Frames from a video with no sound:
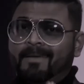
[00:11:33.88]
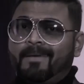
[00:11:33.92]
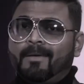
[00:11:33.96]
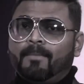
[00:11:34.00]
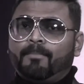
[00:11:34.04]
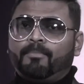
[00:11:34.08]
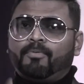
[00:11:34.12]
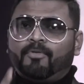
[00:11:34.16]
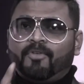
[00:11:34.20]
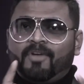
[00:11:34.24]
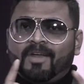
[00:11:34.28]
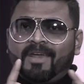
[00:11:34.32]

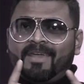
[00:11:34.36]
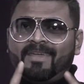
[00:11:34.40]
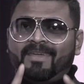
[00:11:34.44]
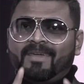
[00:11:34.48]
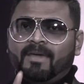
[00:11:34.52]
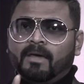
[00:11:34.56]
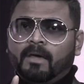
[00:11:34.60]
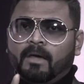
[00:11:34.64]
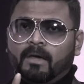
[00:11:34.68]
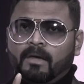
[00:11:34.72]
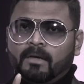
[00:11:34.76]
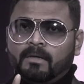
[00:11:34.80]

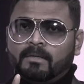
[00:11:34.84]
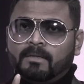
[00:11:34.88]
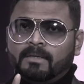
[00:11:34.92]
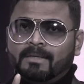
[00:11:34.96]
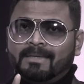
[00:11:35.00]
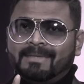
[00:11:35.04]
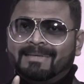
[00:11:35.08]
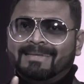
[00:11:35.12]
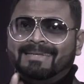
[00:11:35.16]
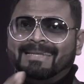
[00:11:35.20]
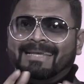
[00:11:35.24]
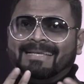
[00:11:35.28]
Prayer
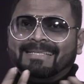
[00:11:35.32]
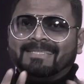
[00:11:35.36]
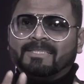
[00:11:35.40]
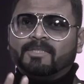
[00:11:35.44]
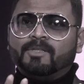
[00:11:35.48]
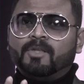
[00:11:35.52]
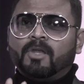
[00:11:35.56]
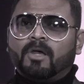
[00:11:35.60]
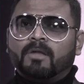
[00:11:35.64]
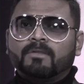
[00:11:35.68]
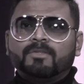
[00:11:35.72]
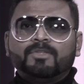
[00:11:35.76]
does
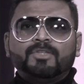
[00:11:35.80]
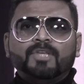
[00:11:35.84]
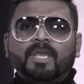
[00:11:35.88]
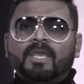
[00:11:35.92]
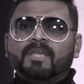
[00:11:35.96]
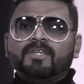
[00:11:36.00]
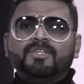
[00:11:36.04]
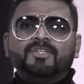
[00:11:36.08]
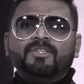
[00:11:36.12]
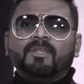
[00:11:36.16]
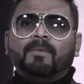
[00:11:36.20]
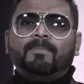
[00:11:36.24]
not
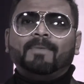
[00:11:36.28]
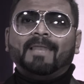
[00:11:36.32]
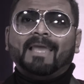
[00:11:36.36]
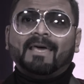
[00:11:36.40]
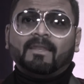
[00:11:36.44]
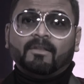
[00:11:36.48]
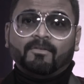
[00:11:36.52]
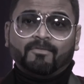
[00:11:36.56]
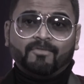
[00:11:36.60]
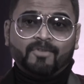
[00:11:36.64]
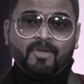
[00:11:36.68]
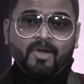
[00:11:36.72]
change the
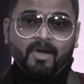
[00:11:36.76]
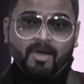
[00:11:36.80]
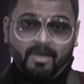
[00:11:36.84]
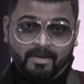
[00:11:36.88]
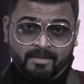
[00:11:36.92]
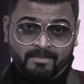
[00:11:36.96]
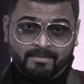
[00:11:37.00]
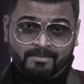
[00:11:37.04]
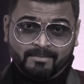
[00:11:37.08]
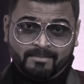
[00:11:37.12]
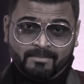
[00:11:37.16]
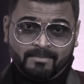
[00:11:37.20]
plan of
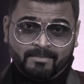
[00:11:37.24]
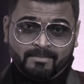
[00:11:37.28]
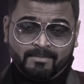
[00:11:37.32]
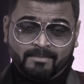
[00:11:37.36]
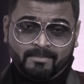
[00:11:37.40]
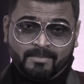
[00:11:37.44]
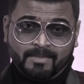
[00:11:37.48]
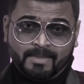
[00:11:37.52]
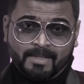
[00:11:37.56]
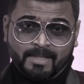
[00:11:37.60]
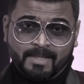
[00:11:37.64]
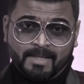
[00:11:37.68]

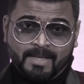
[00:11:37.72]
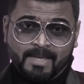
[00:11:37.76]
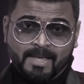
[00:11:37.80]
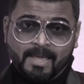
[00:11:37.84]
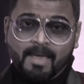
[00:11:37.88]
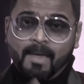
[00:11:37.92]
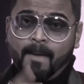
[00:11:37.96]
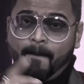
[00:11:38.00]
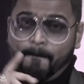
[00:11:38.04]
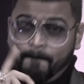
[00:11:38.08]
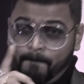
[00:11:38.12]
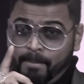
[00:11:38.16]

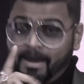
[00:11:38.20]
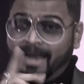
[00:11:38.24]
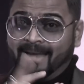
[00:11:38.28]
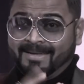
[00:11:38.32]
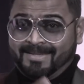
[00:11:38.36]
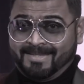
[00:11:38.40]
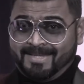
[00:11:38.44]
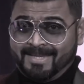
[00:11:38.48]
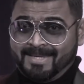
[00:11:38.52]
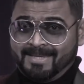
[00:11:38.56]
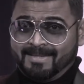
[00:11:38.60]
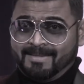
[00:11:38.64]
God. But
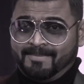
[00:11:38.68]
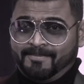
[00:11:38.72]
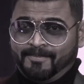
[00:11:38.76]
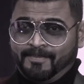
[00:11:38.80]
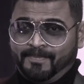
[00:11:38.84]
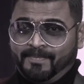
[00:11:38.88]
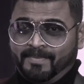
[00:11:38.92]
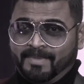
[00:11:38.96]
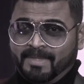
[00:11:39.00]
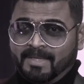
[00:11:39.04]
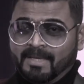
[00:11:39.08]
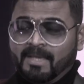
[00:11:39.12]

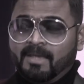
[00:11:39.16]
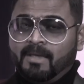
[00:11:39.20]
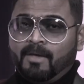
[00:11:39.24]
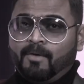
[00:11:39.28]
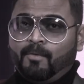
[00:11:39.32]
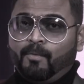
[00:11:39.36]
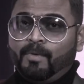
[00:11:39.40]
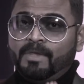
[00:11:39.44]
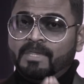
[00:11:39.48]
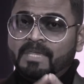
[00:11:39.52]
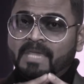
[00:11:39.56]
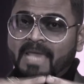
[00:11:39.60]

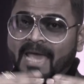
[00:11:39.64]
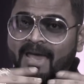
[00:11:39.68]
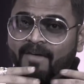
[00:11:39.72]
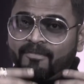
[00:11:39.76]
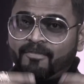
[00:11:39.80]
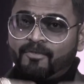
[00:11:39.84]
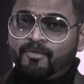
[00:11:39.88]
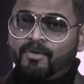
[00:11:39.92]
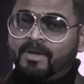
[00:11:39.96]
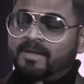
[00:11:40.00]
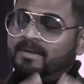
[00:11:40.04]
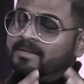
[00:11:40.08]
we
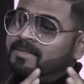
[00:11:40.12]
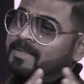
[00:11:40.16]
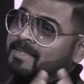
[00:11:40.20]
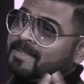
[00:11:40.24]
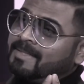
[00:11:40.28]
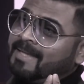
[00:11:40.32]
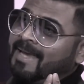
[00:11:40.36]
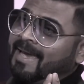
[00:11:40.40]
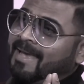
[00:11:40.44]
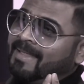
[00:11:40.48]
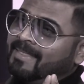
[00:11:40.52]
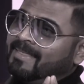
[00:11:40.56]
have to
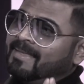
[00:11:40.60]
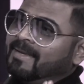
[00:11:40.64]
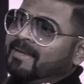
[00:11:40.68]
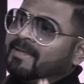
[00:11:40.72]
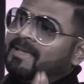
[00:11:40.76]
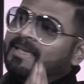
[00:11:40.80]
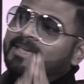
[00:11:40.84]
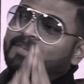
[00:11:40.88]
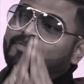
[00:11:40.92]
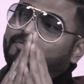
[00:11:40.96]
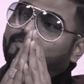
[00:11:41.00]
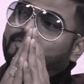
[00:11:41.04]
understand
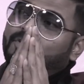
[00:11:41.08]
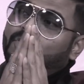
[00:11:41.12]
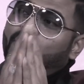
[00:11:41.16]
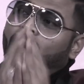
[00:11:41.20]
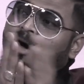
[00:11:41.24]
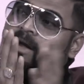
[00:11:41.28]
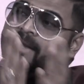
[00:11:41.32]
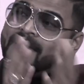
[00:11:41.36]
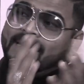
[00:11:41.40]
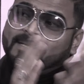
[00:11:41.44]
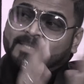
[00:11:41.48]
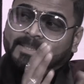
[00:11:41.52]
that if
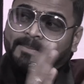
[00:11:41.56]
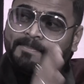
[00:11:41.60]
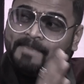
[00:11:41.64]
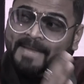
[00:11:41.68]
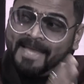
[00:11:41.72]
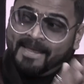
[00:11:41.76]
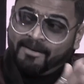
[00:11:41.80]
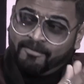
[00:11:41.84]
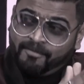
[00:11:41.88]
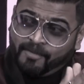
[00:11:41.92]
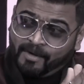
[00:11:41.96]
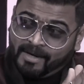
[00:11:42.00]
God has a
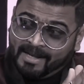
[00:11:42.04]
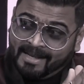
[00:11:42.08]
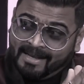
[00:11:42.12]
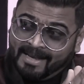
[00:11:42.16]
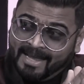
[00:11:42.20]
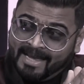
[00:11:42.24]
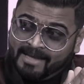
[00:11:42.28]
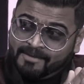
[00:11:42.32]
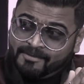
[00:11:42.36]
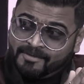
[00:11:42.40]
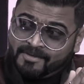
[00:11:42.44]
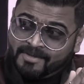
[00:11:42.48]
plan for our
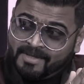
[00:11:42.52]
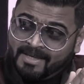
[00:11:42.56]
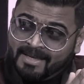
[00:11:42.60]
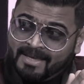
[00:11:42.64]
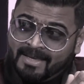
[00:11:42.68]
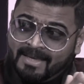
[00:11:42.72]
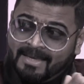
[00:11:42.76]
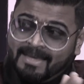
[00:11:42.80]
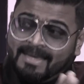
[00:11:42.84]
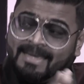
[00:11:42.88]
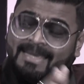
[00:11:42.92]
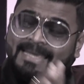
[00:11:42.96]
lives,
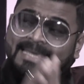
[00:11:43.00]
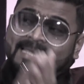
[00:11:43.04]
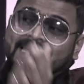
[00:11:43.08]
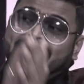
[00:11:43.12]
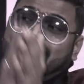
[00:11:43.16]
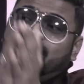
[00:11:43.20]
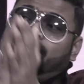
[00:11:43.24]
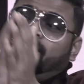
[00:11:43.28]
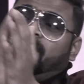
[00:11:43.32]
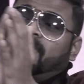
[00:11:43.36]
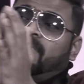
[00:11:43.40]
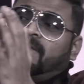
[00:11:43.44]

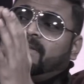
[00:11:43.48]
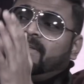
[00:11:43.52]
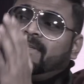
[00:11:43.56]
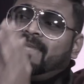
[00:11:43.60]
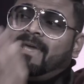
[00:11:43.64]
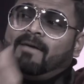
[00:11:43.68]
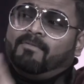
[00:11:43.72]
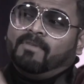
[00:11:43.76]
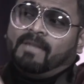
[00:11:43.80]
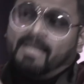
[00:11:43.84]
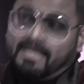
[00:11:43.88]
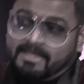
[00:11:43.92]
even the
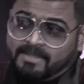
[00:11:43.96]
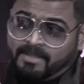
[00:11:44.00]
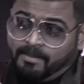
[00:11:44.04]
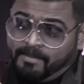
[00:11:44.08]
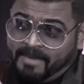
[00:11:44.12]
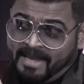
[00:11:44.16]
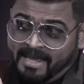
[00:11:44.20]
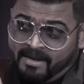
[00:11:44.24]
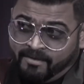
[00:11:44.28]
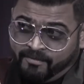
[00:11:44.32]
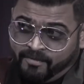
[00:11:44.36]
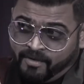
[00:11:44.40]
devil has a
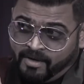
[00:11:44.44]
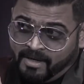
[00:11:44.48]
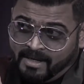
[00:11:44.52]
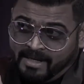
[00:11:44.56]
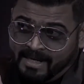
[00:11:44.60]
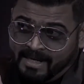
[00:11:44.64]
plan for our